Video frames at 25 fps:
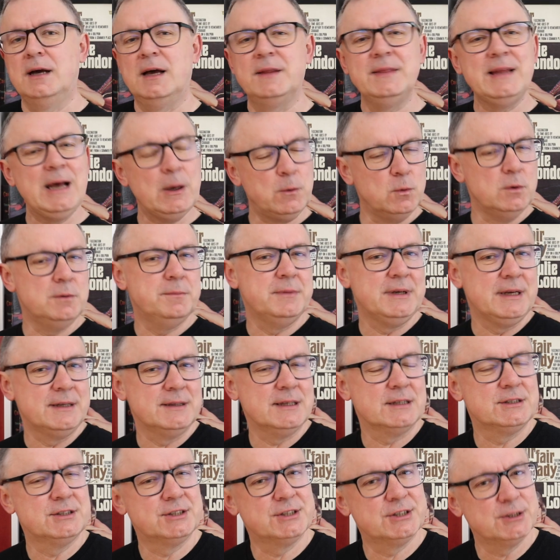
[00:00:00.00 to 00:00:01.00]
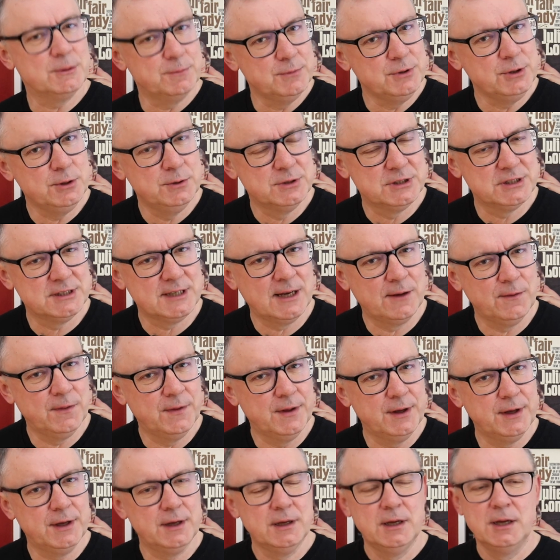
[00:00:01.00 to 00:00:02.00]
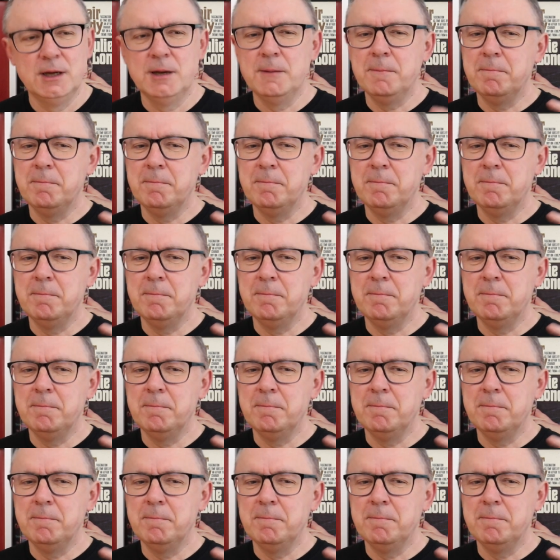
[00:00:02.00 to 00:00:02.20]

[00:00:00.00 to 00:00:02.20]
And that will mean that some users out there